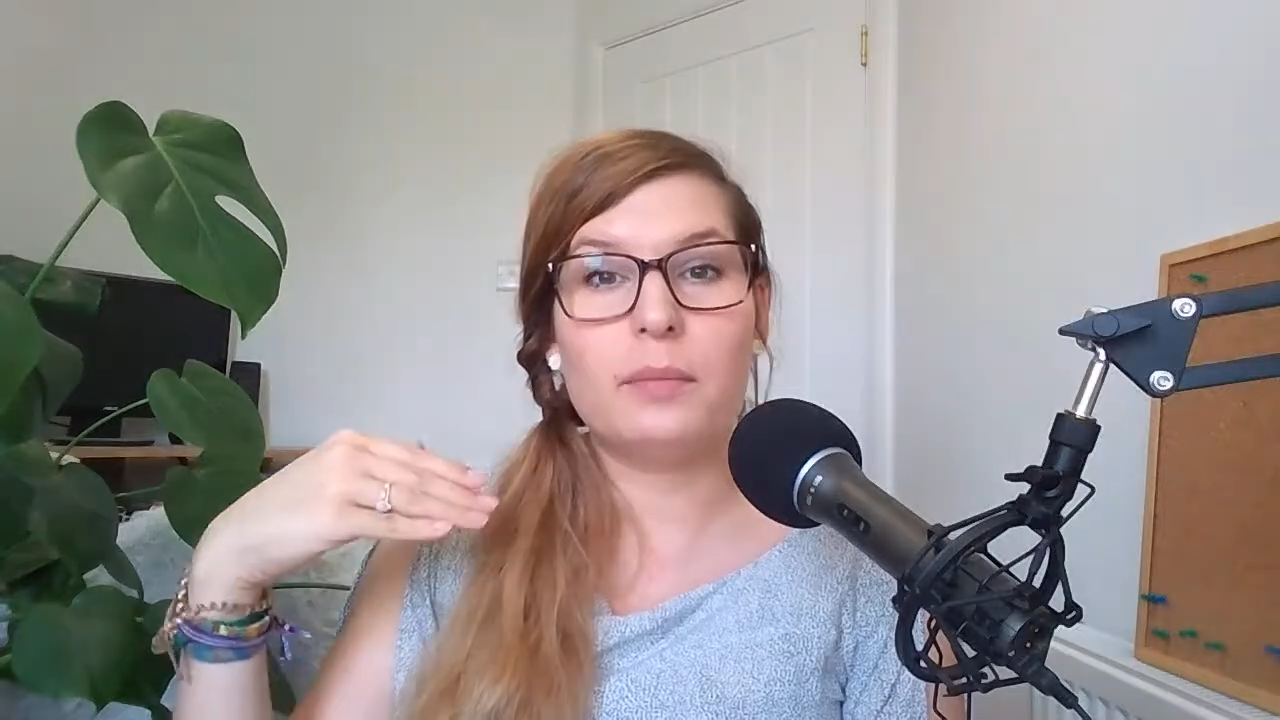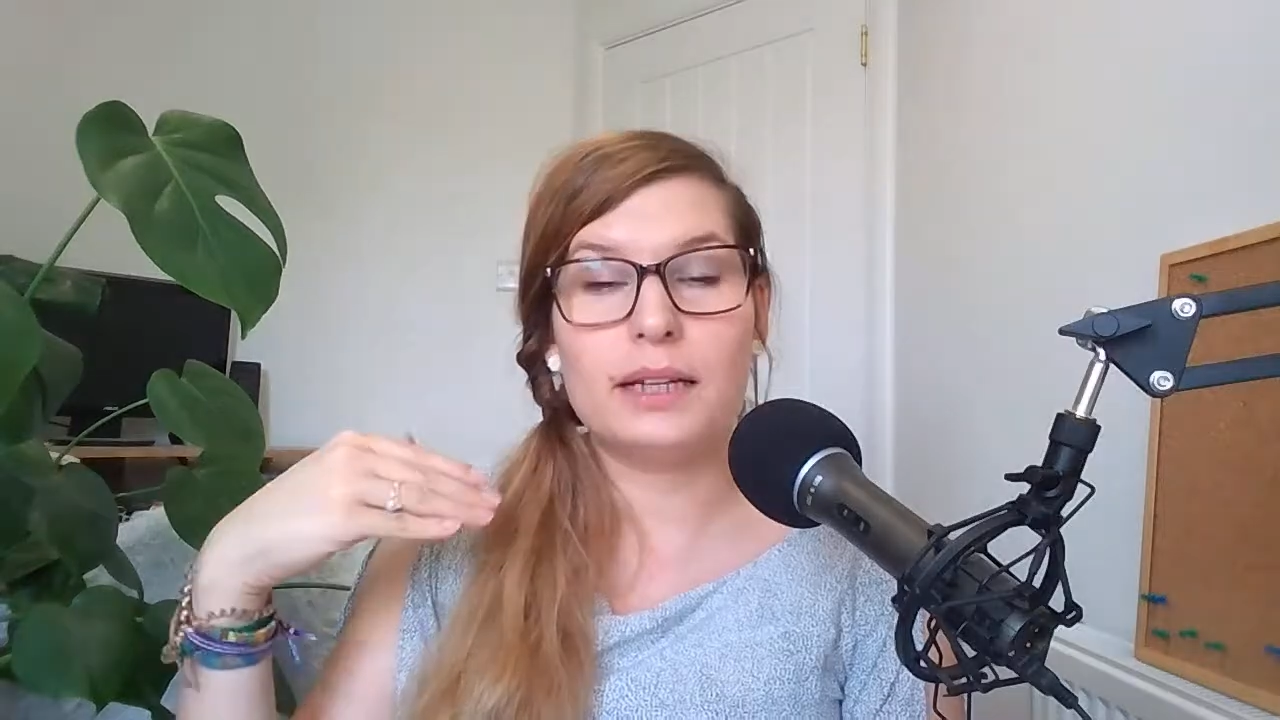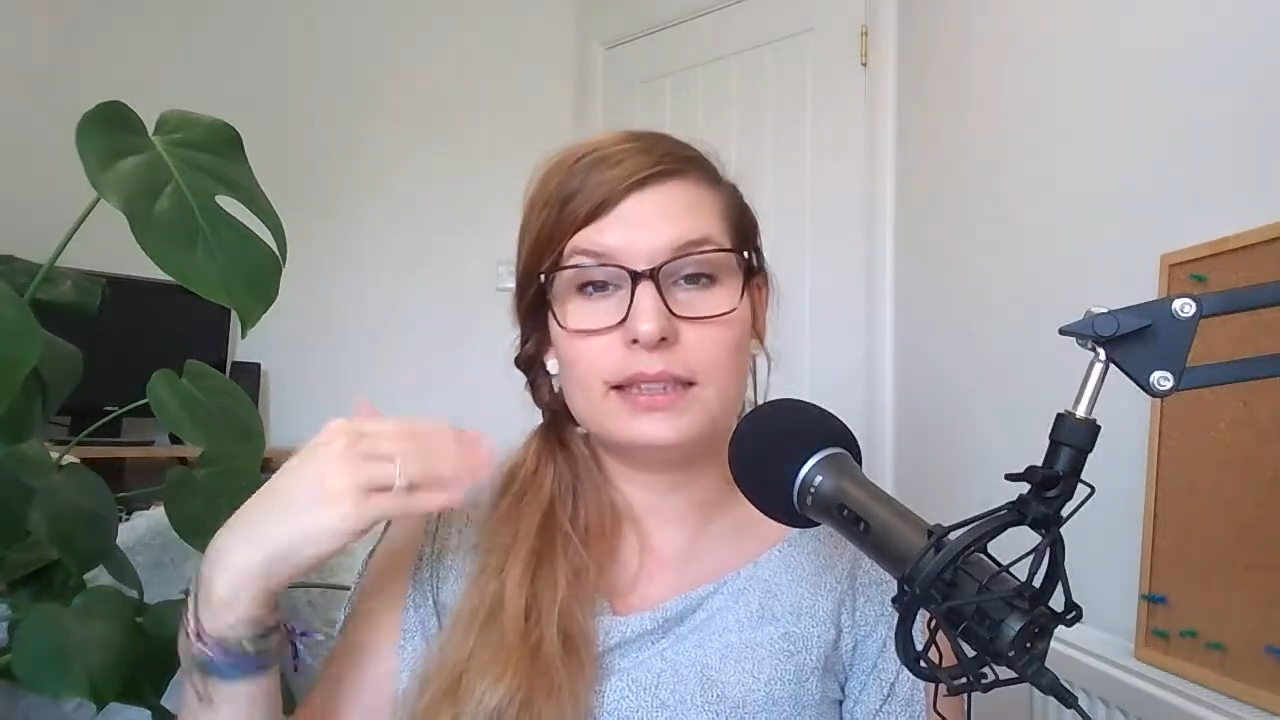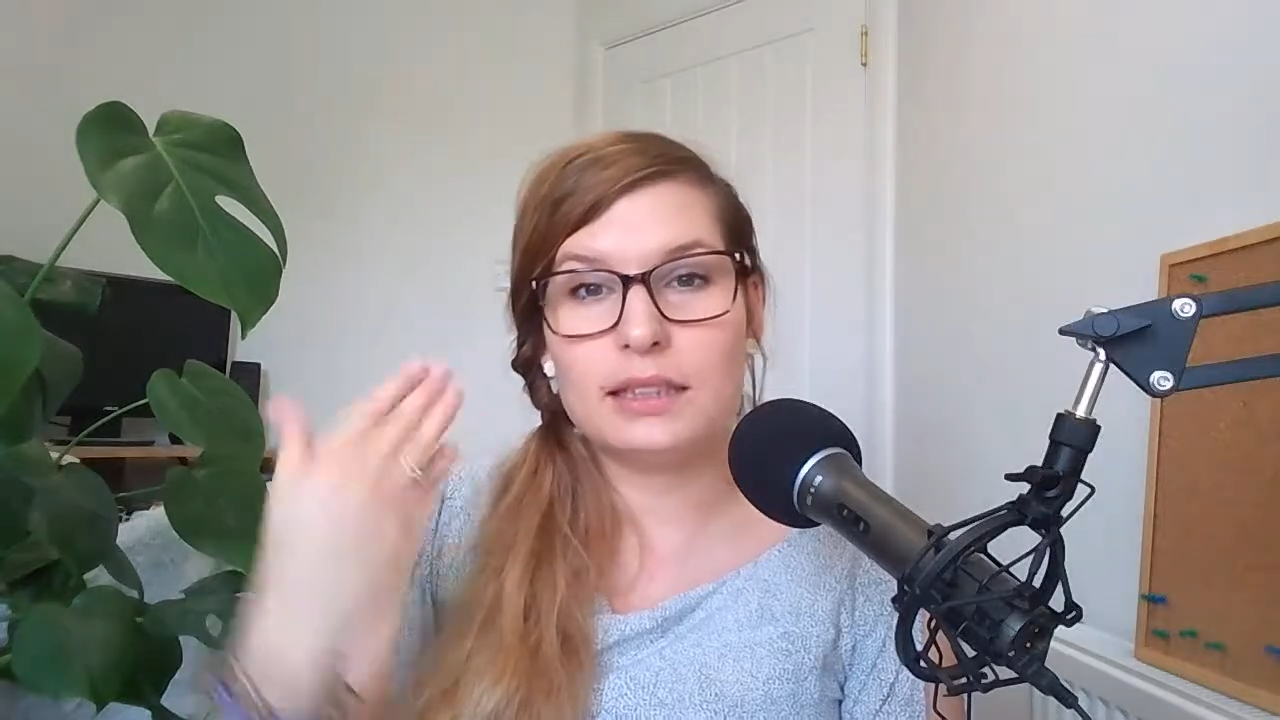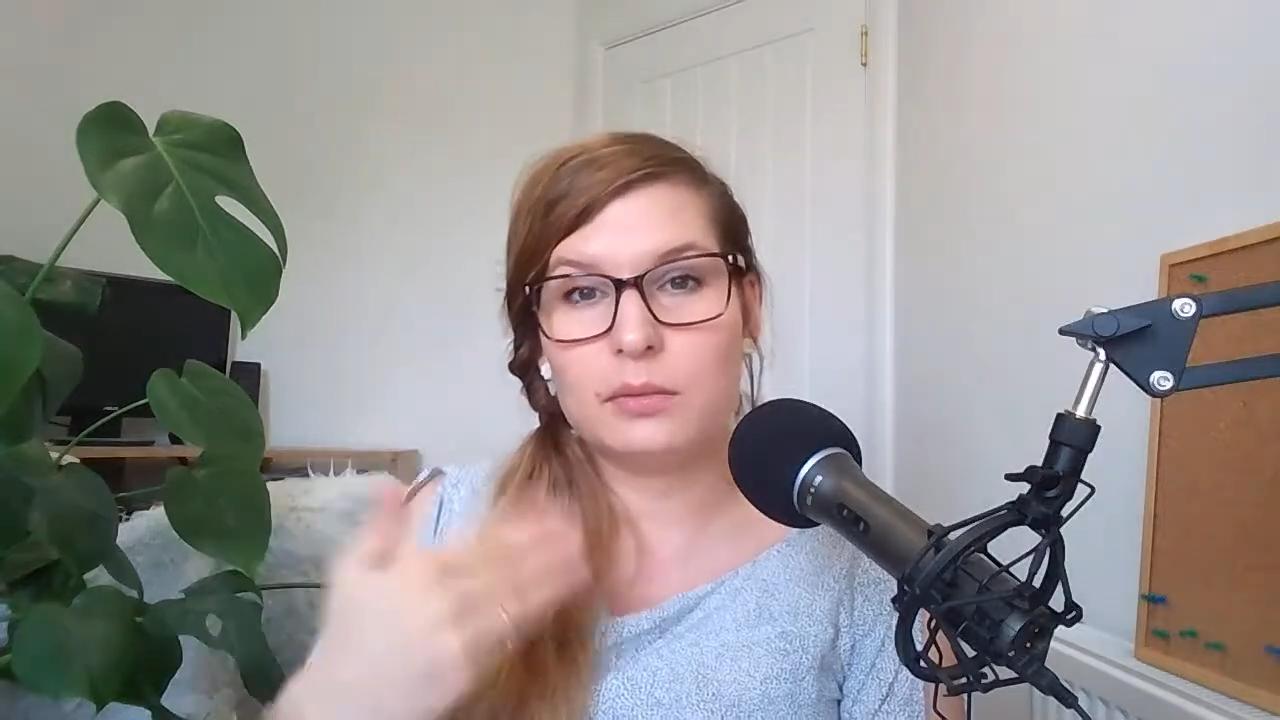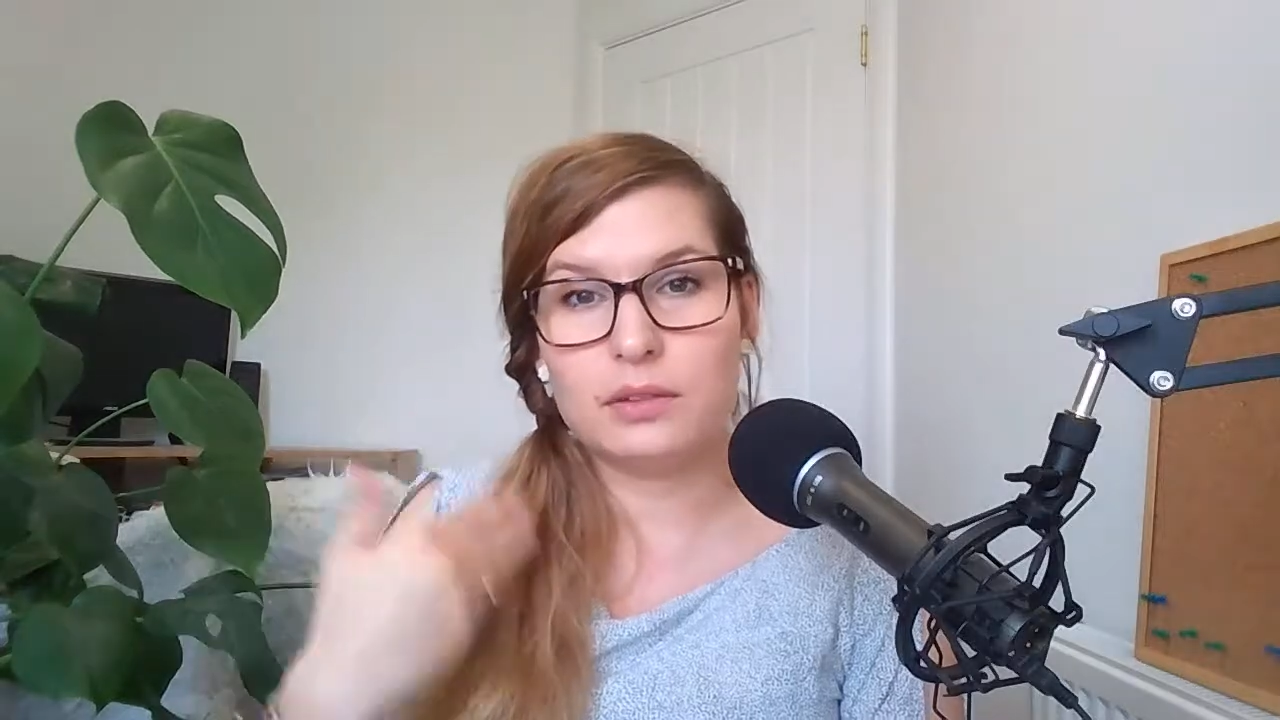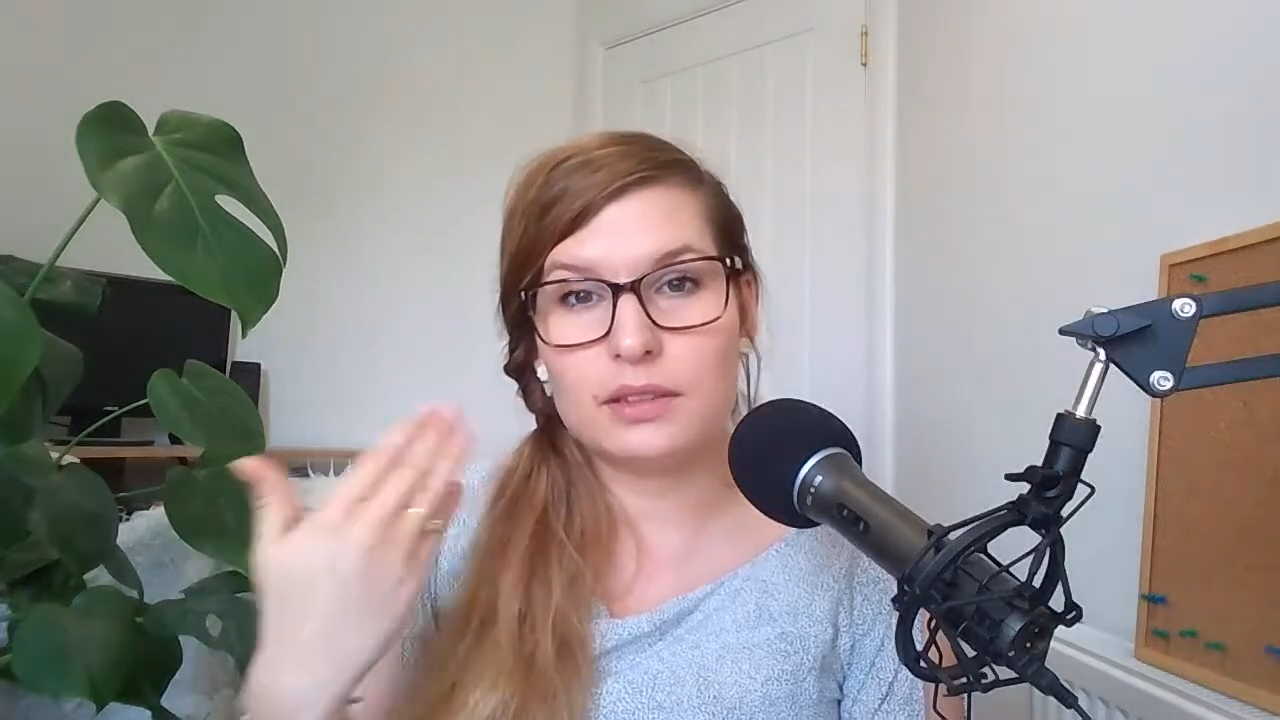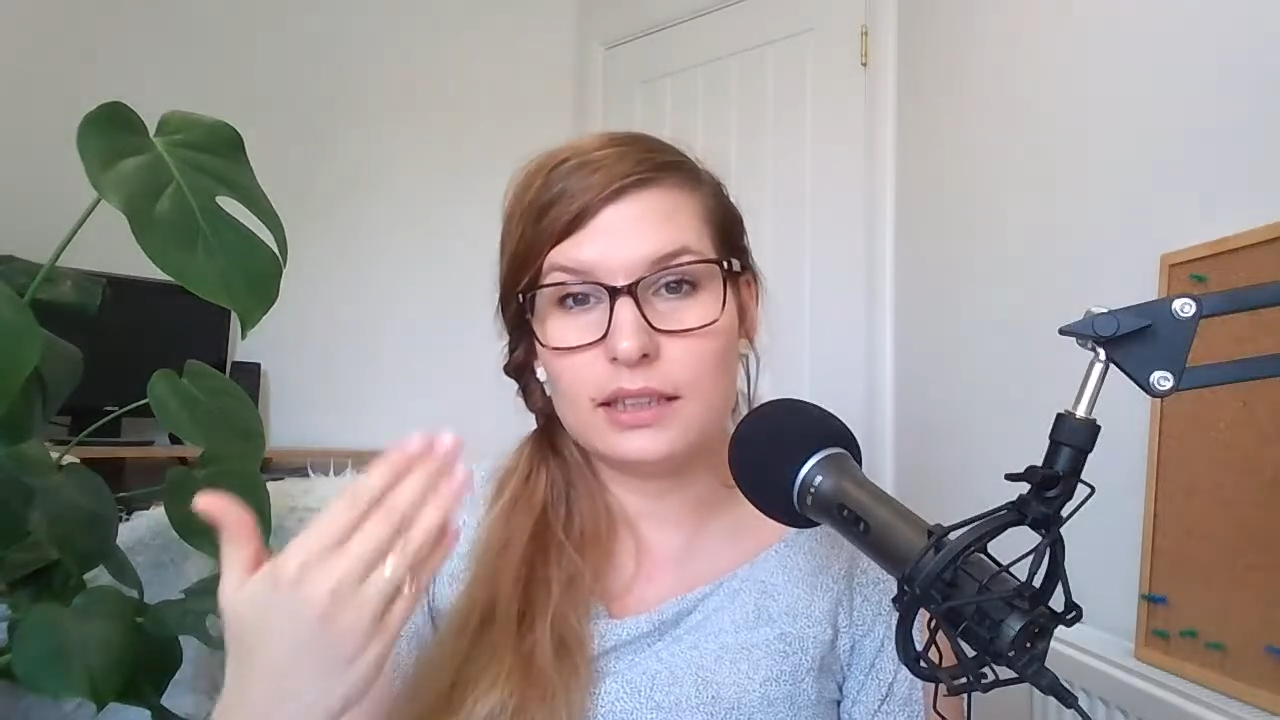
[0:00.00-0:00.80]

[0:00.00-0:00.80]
but I still want